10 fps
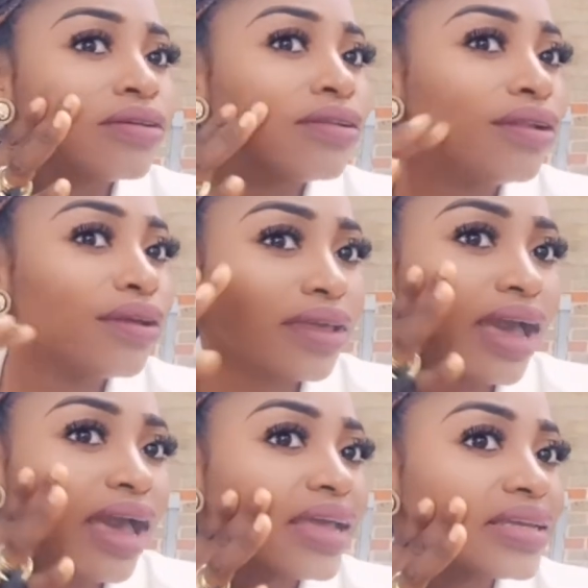look
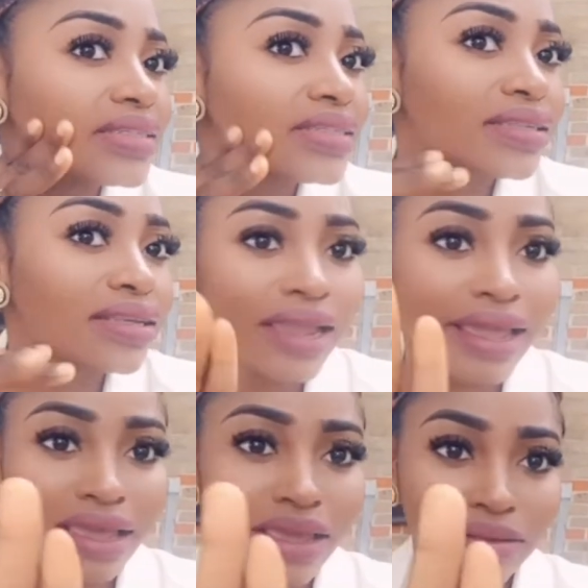guys,
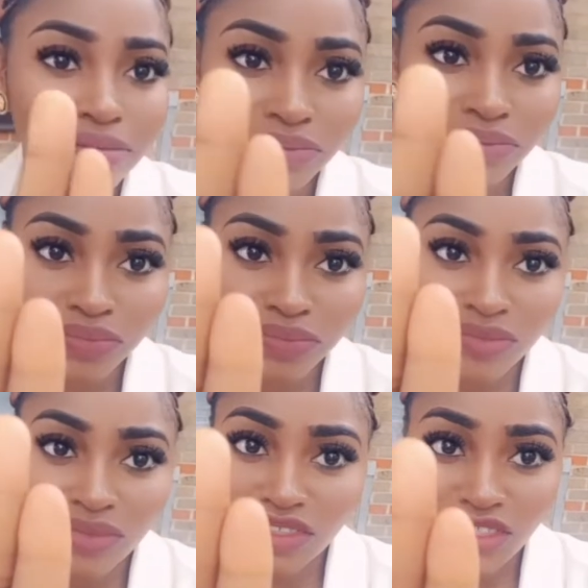like
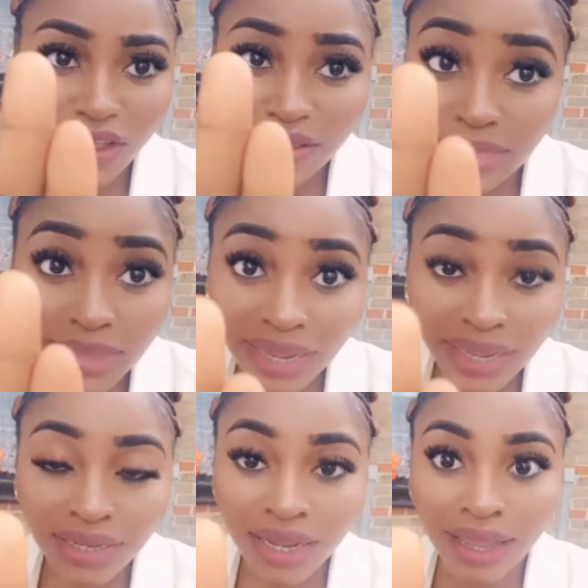
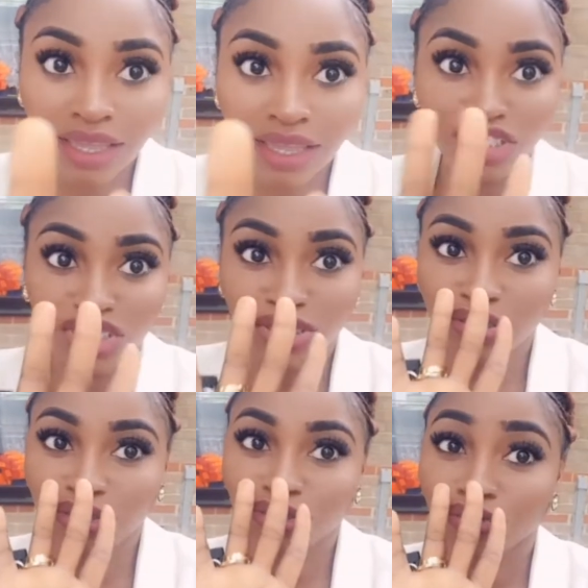nothing, like it's
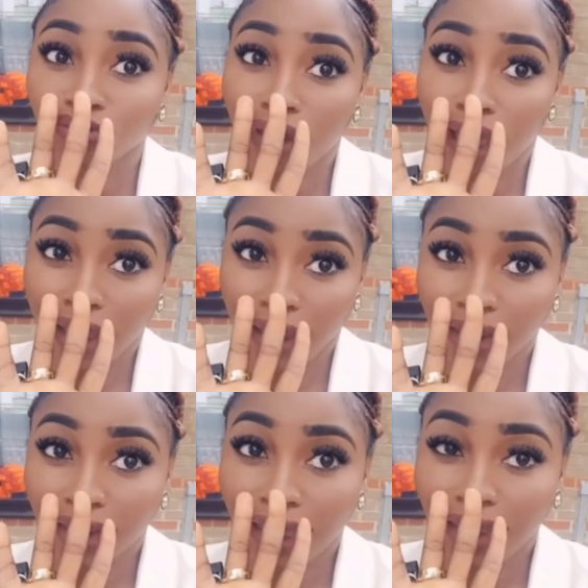just dry,
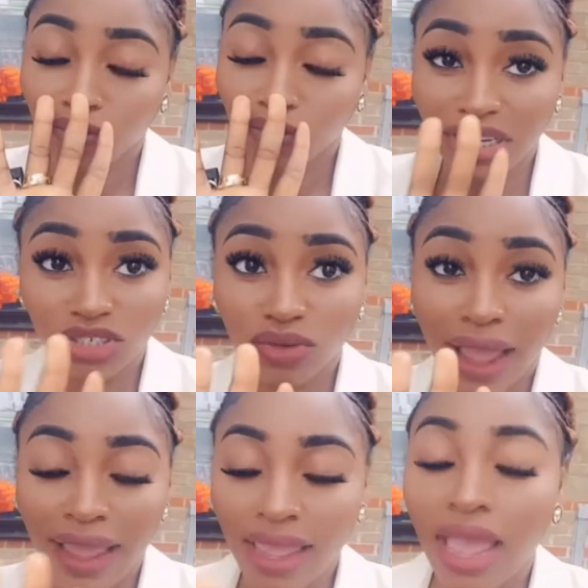like really
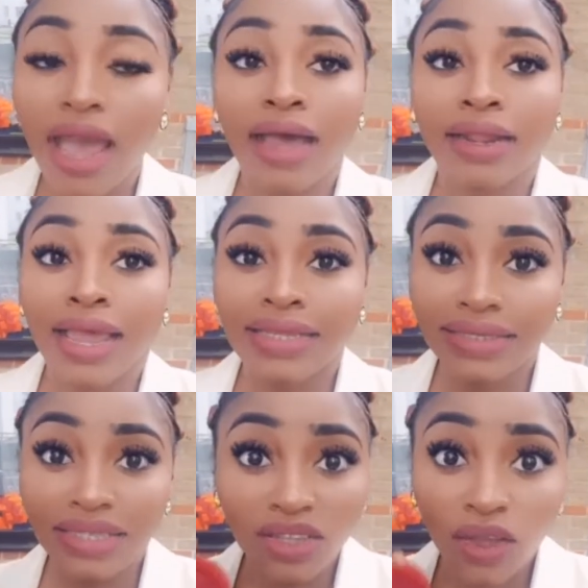dry. And I
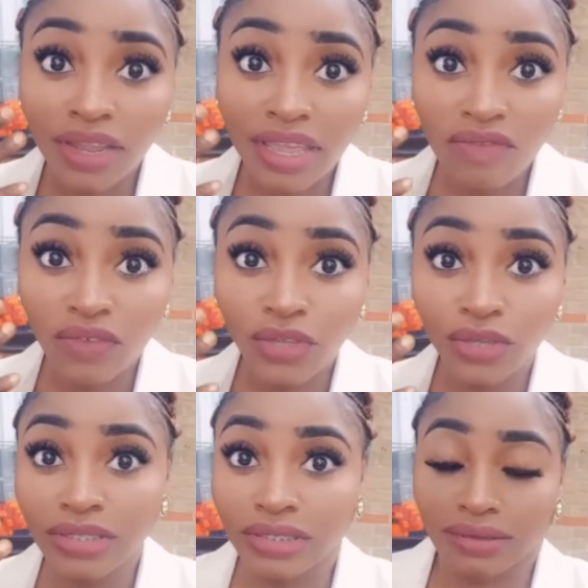did not even
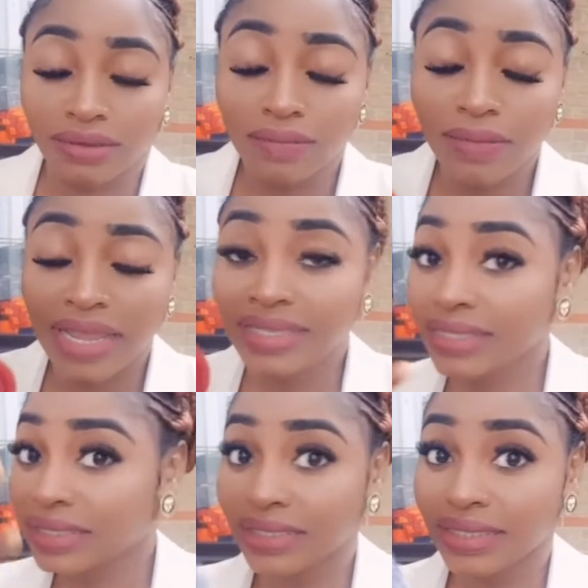use my
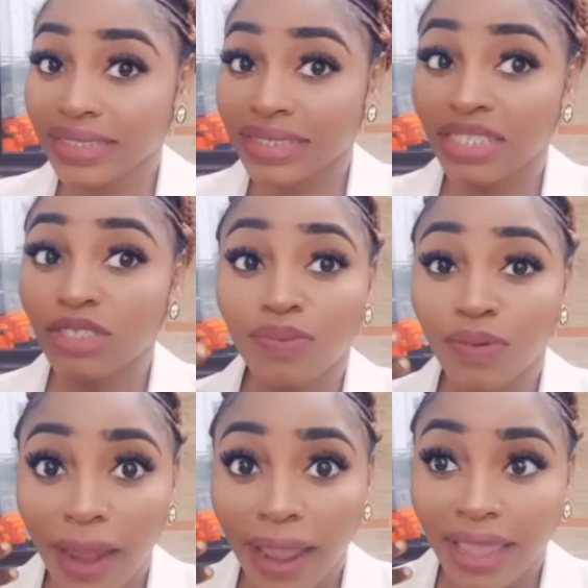setting
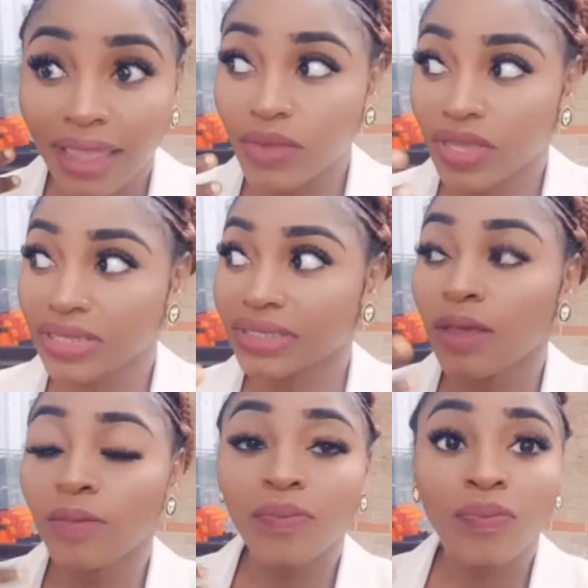spray, because
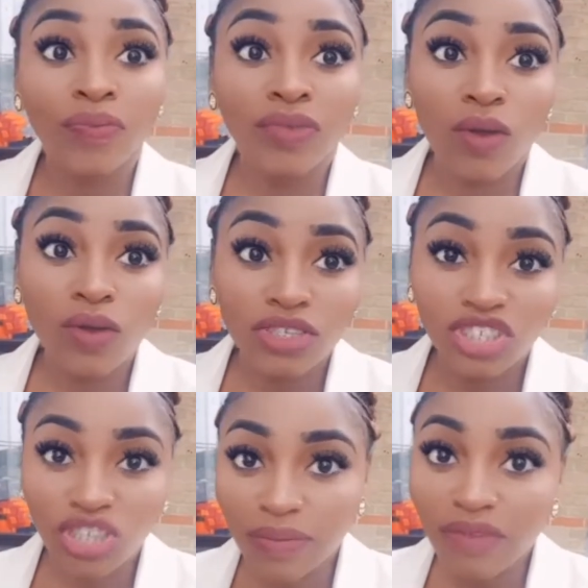the
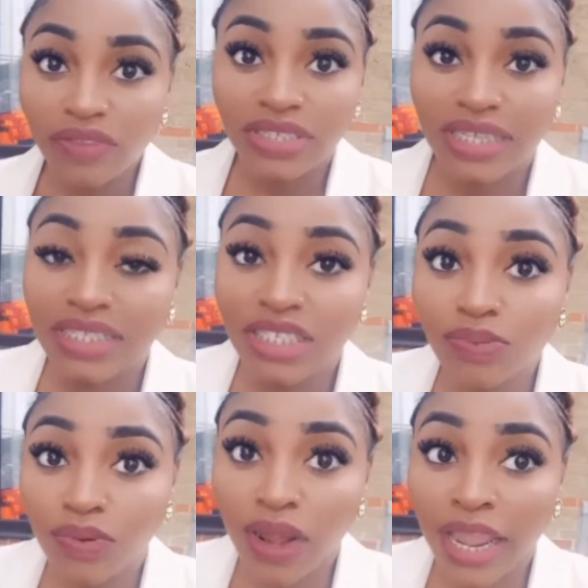job of the setting
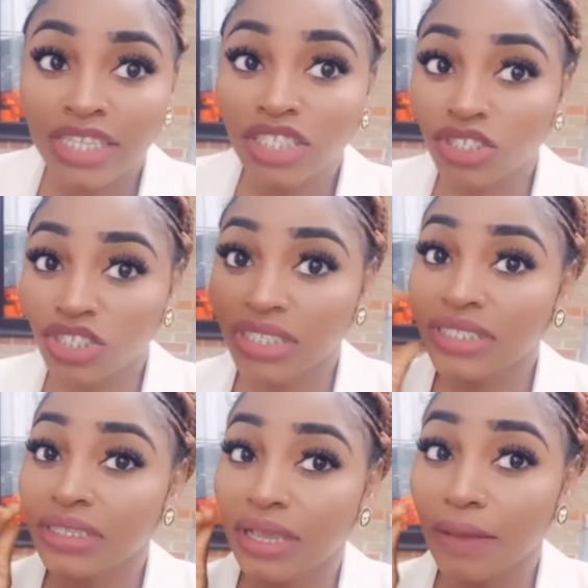spray is to just
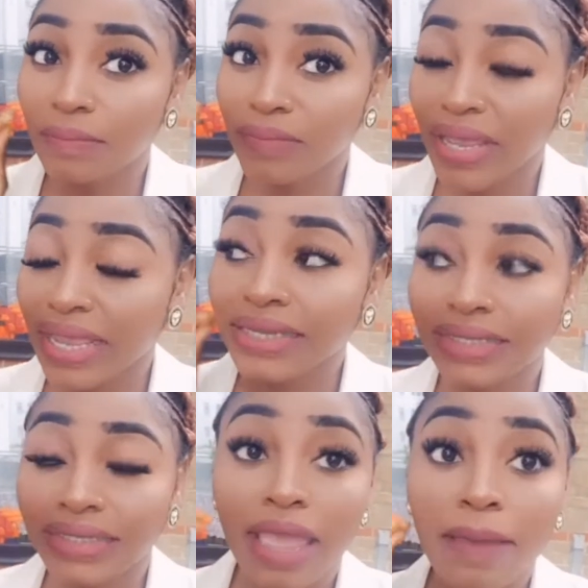make it
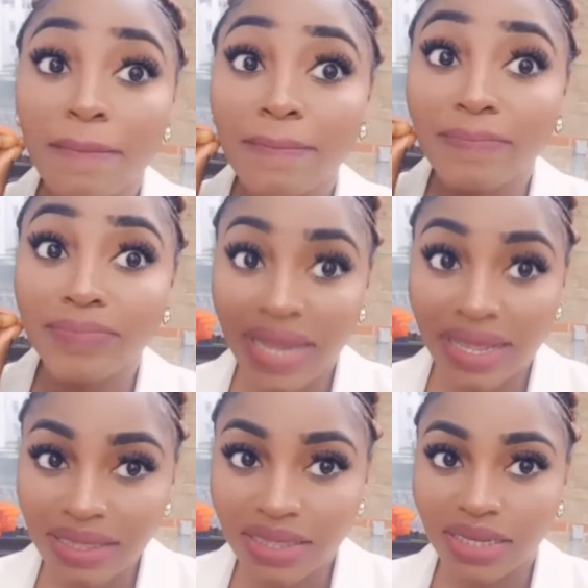stay matte